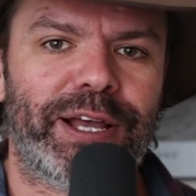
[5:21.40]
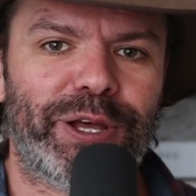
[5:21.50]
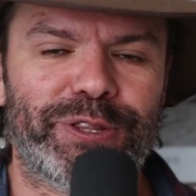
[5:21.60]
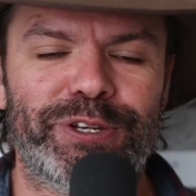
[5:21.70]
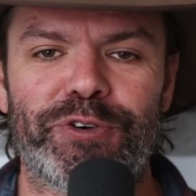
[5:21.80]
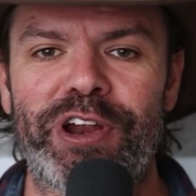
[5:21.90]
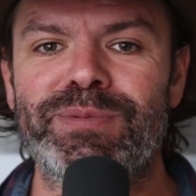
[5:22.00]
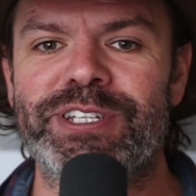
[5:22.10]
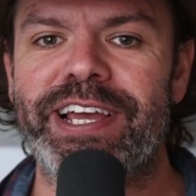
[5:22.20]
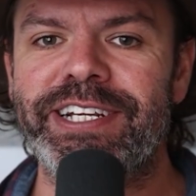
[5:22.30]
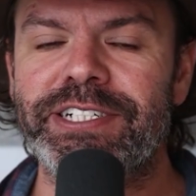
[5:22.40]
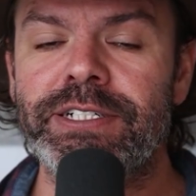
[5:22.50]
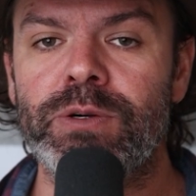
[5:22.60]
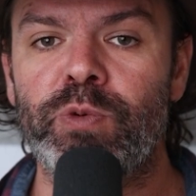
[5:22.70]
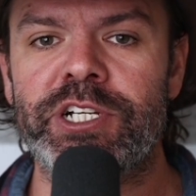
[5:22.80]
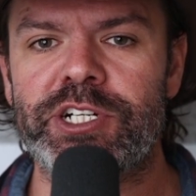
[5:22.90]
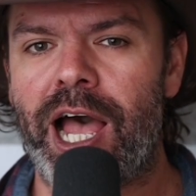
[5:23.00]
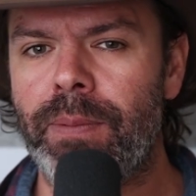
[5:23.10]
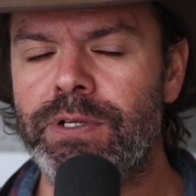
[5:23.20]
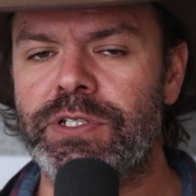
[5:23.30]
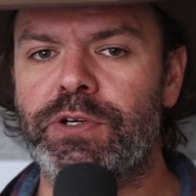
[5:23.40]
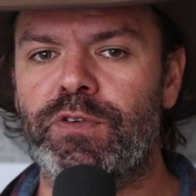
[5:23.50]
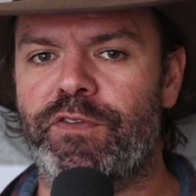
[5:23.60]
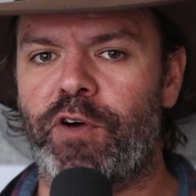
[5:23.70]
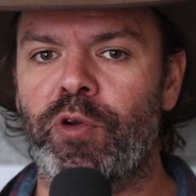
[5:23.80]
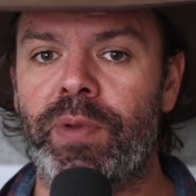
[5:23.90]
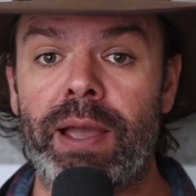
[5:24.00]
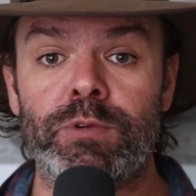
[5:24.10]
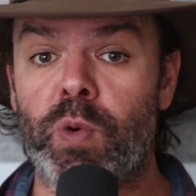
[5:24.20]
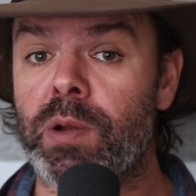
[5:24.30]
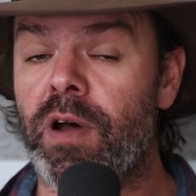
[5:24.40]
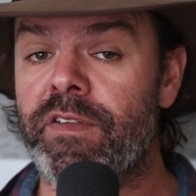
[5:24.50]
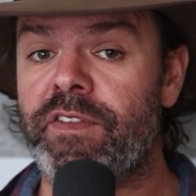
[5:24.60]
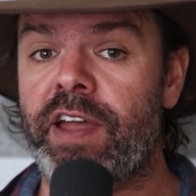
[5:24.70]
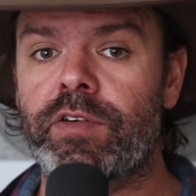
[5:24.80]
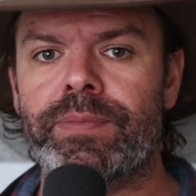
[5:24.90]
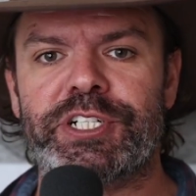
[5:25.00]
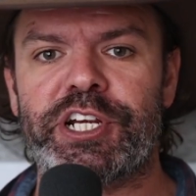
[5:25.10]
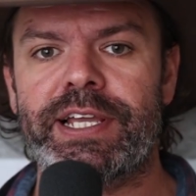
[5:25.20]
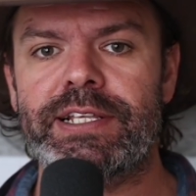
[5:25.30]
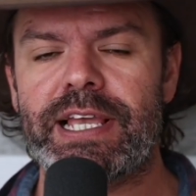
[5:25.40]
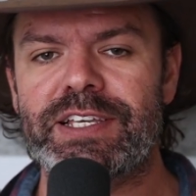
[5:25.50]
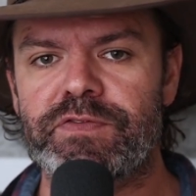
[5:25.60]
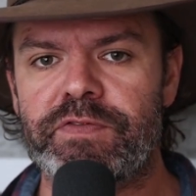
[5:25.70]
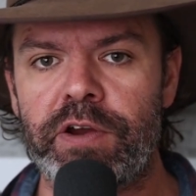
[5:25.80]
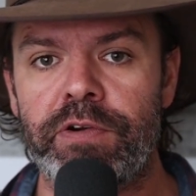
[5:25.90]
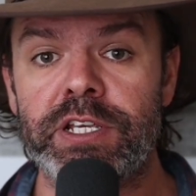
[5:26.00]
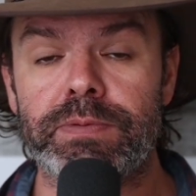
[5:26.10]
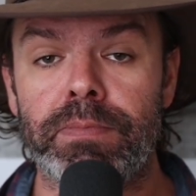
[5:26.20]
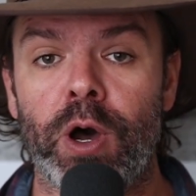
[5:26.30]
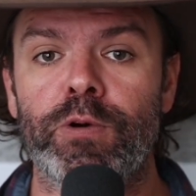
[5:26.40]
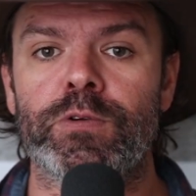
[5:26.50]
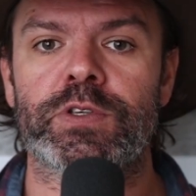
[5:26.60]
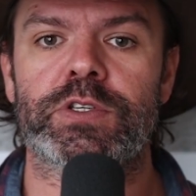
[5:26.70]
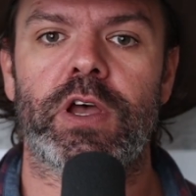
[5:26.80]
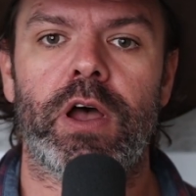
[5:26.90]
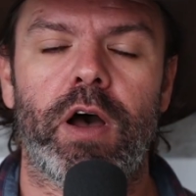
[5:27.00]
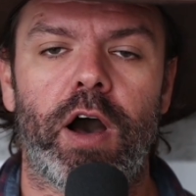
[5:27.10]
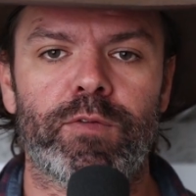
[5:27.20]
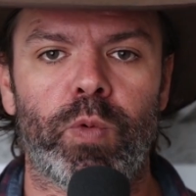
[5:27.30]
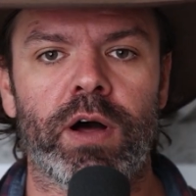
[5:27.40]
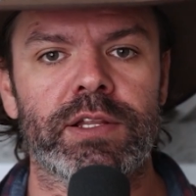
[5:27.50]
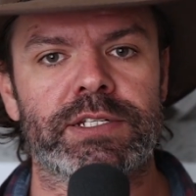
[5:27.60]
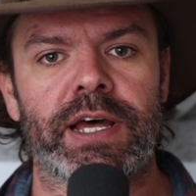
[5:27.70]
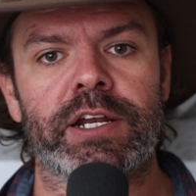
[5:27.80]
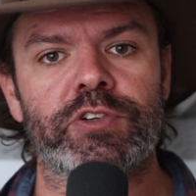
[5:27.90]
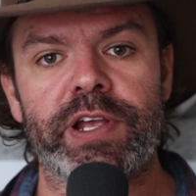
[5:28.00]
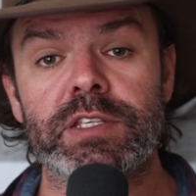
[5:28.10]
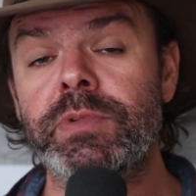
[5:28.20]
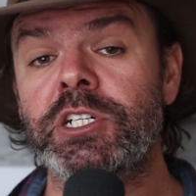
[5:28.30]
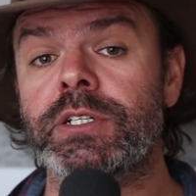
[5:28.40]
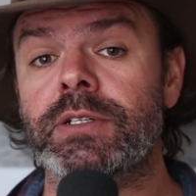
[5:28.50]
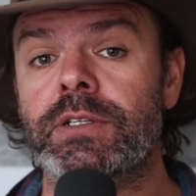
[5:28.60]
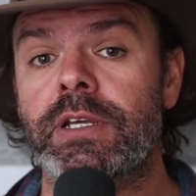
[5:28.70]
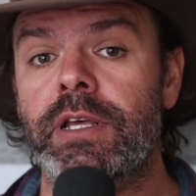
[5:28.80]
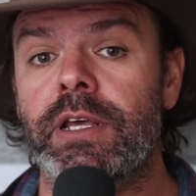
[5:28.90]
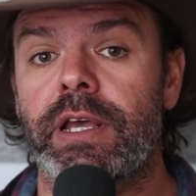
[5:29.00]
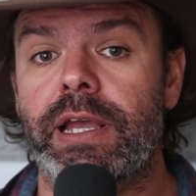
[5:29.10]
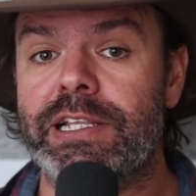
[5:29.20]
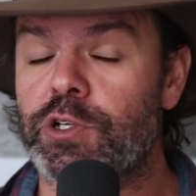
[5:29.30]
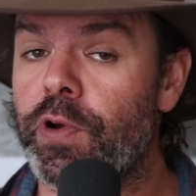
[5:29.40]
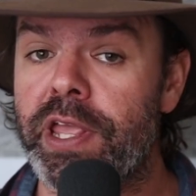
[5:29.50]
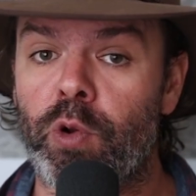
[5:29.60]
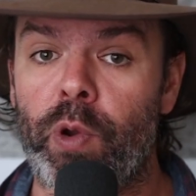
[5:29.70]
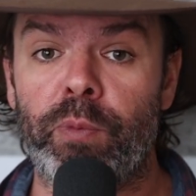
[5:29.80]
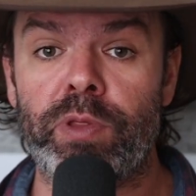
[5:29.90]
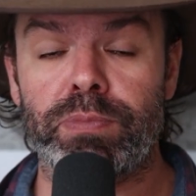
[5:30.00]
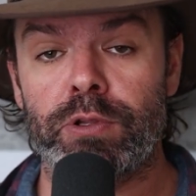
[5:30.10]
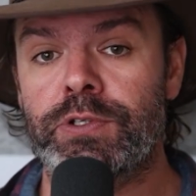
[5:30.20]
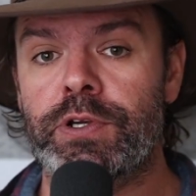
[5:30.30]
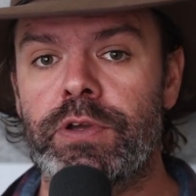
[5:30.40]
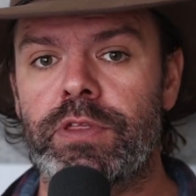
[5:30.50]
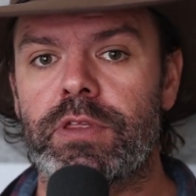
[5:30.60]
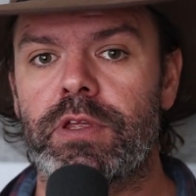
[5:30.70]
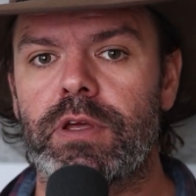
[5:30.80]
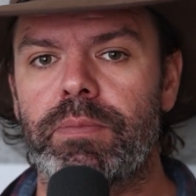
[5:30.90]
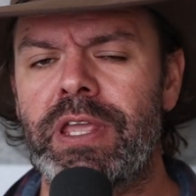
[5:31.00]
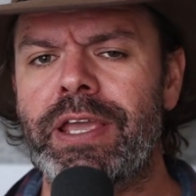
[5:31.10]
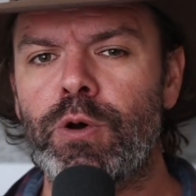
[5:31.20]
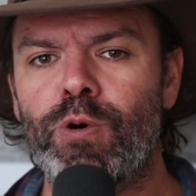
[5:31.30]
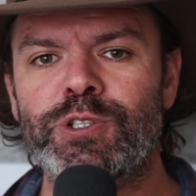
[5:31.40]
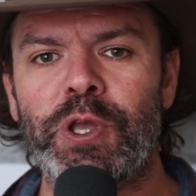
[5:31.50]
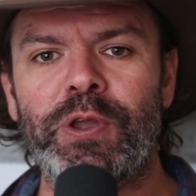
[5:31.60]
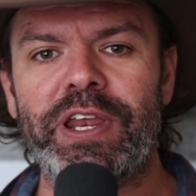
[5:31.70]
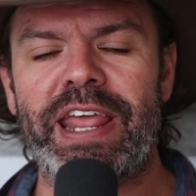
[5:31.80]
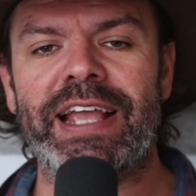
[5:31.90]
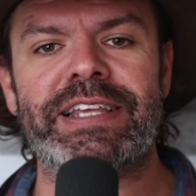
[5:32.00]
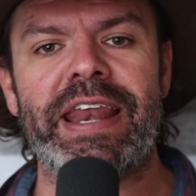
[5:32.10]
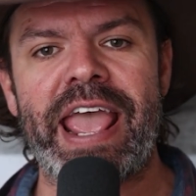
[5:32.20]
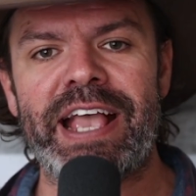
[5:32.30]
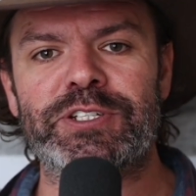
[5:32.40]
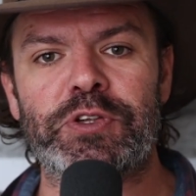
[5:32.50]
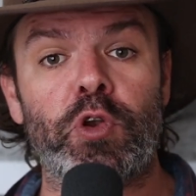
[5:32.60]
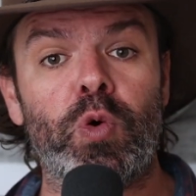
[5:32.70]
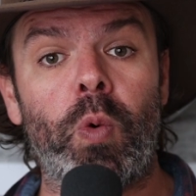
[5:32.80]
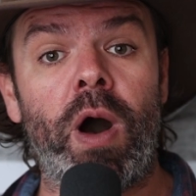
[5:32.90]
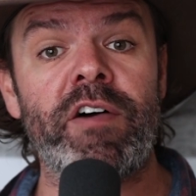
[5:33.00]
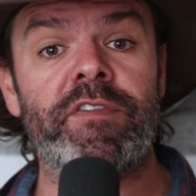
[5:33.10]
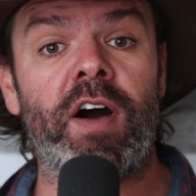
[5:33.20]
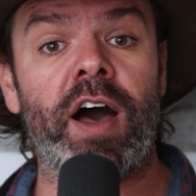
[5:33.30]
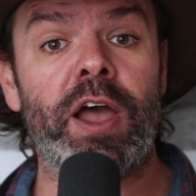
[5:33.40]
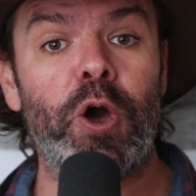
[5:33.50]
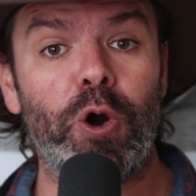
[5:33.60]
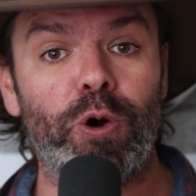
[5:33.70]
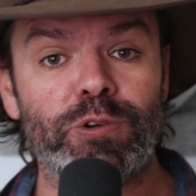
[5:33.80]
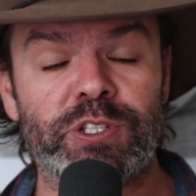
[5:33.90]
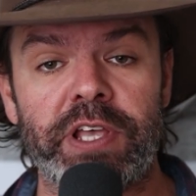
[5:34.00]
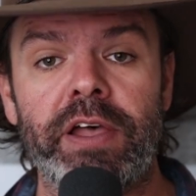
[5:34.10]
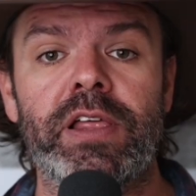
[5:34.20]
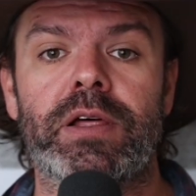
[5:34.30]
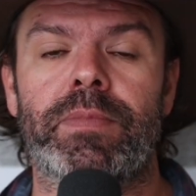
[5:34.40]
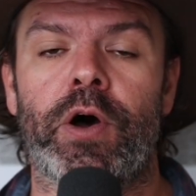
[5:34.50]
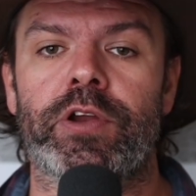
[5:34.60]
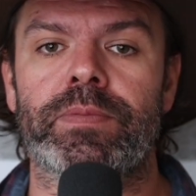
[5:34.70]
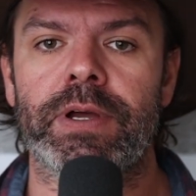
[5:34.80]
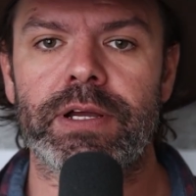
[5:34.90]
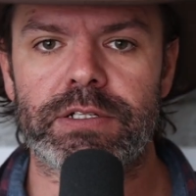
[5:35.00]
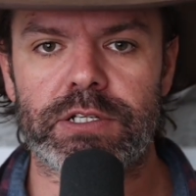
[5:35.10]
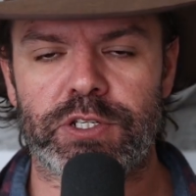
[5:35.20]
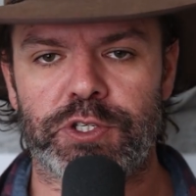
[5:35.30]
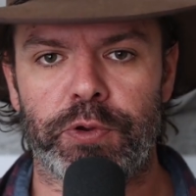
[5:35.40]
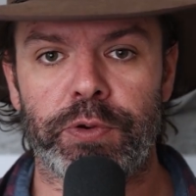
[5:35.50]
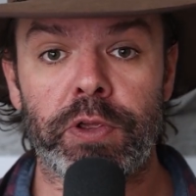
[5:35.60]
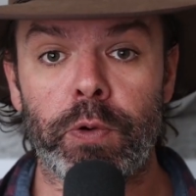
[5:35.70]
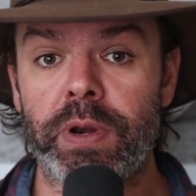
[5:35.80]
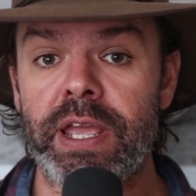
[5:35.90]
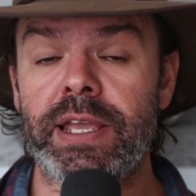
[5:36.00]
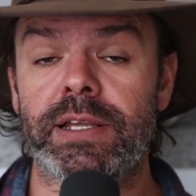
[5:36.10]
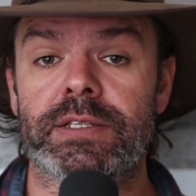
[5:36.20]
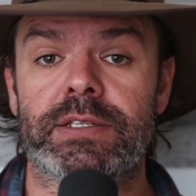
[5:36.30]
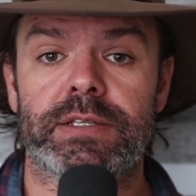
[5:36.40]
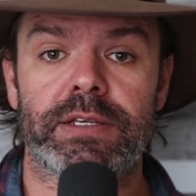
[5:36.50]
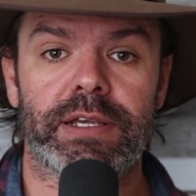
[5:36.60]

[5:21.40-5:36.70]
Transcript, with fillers: The Dream Station, which up until FoamGate was one of my favorite machines, has various modes of wireless data transmission. It's already equipped with Bluetooth, but you can also connect an external Wi Fi or cellular modem to suit your needs.